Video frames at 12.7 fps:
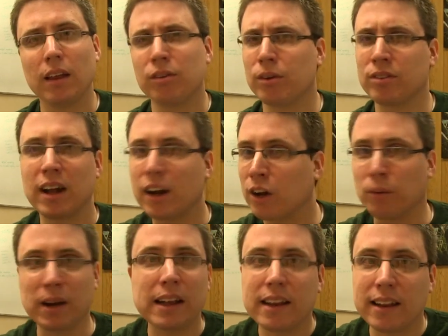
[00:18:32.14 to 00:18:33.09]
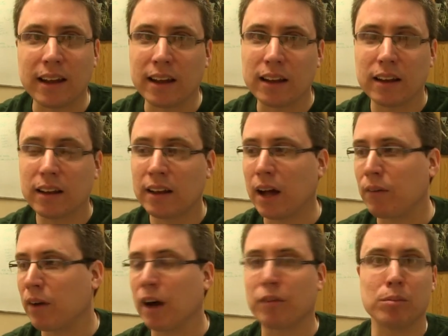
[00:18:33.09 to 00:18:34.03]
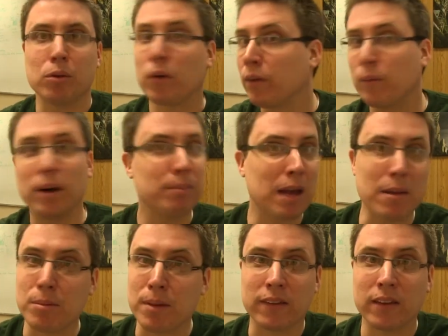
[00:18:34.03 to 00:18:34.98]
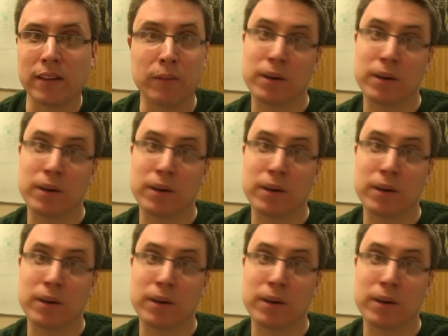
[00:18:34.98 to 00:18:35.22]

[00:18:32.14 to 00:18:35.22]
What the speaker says: So it's not a greed thing that we offer more than one payment method,